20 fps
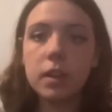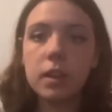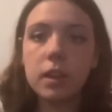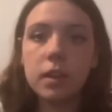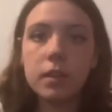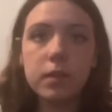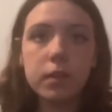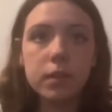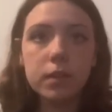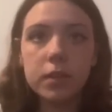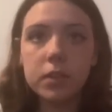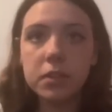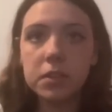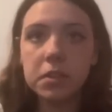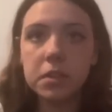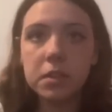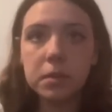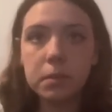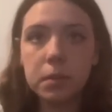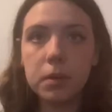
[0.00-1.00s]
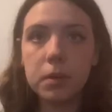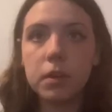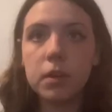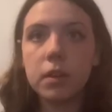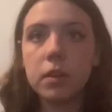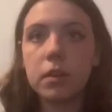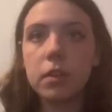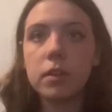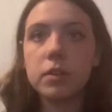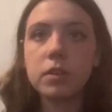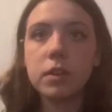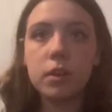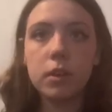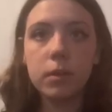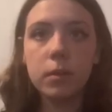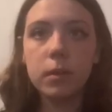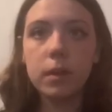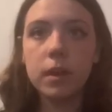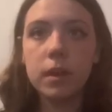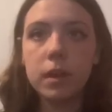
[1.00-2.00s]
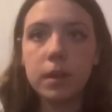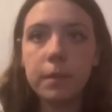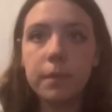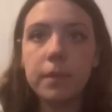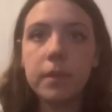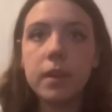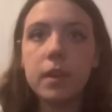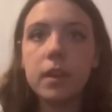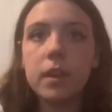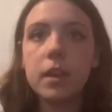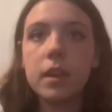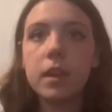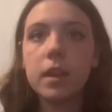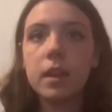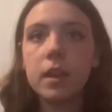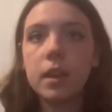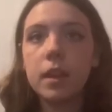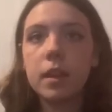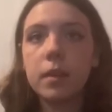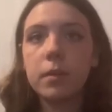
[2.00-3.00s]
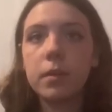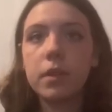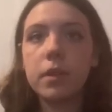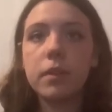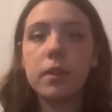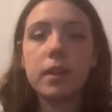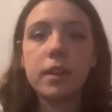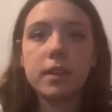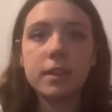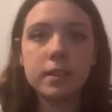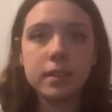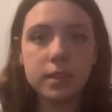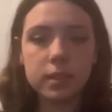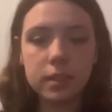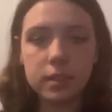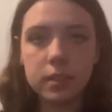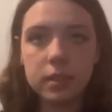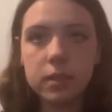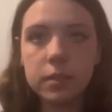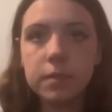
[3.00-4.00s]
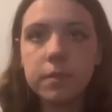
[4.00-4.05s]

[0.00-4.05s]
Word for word: even if it's just a book, across a hallway without any assistance.